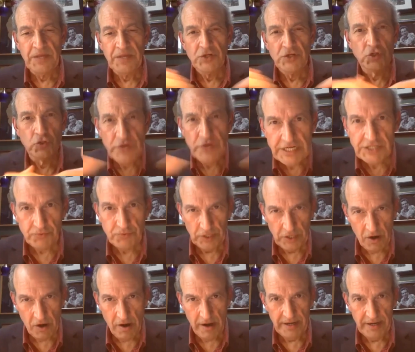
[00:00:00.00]
Trees were
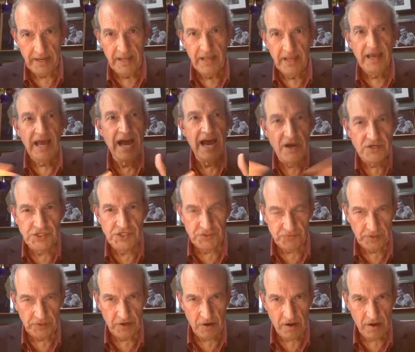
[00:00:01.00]
gone, houses
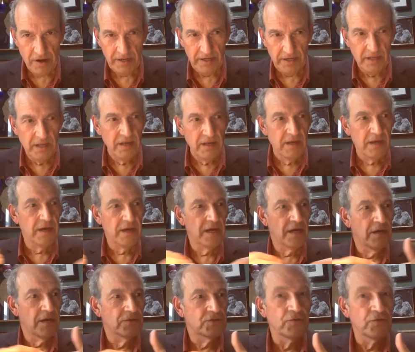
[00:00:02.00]
were gone.
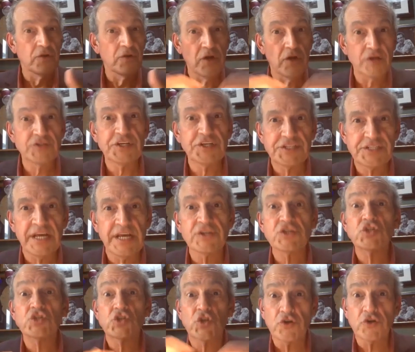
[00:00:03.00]
To a large extent,
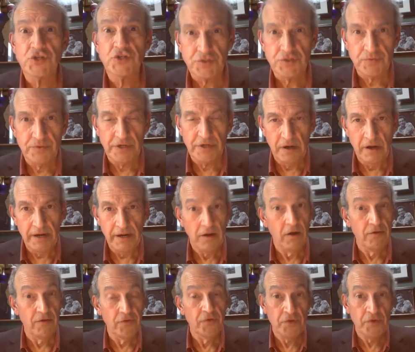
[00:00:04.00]
churches were gone,
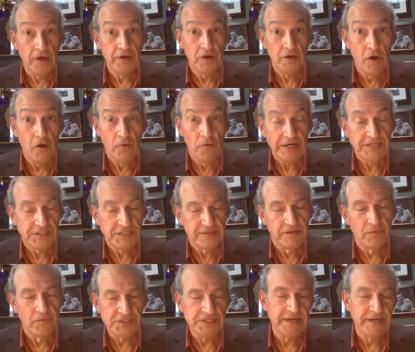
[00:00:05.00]
although not always.
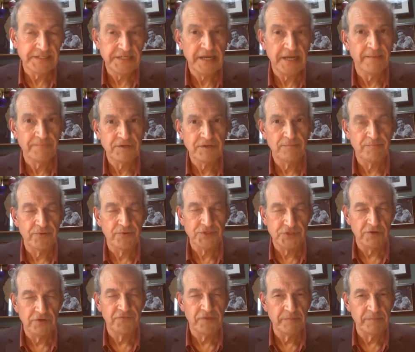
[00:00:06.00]
There was an attempt to
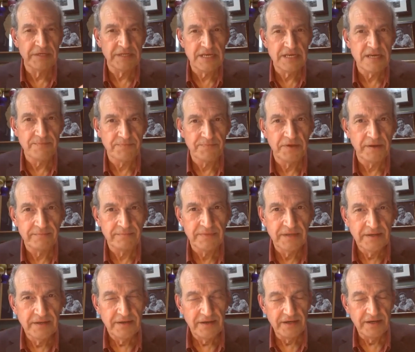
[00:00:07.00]
preserve them and keep them
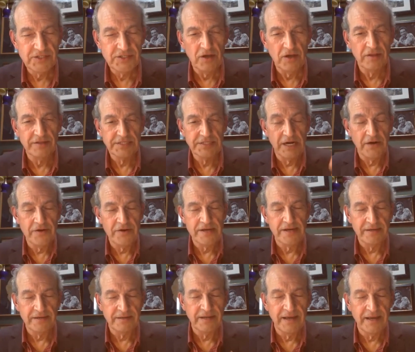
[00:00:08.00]
solitary
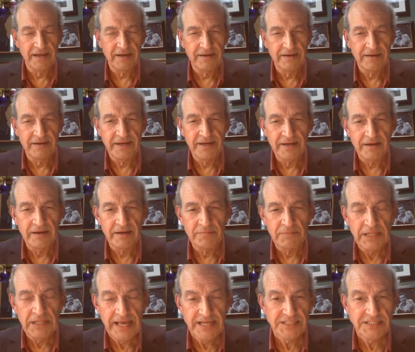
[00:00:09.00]
and
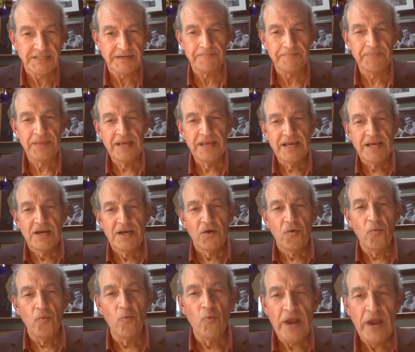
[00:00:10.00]
unmolested.
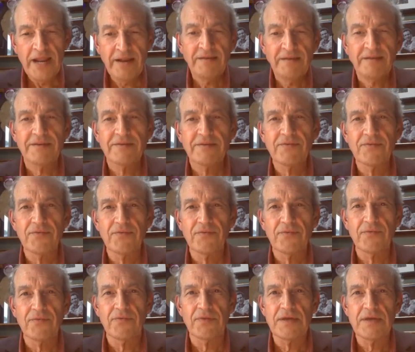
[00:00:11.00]
When
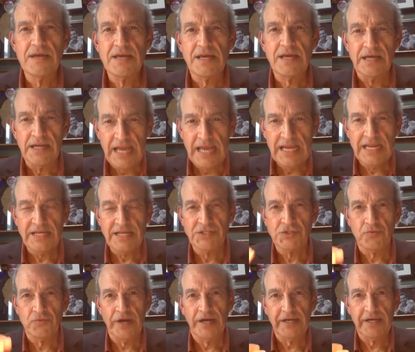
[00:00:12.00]
the
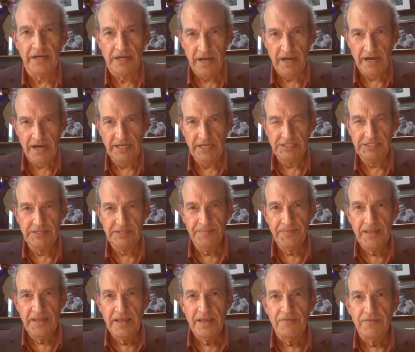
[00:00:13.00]
Canadians recognized
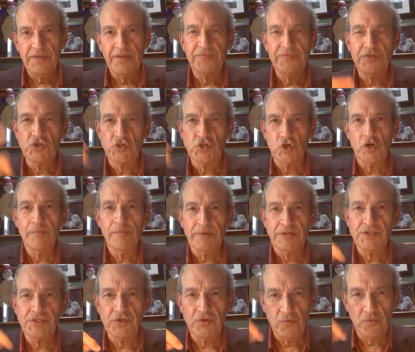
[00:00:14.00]
that the
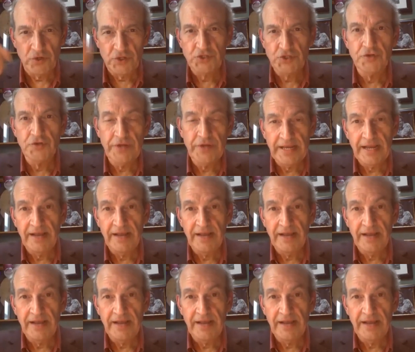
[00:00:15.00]
Germans, who were shooting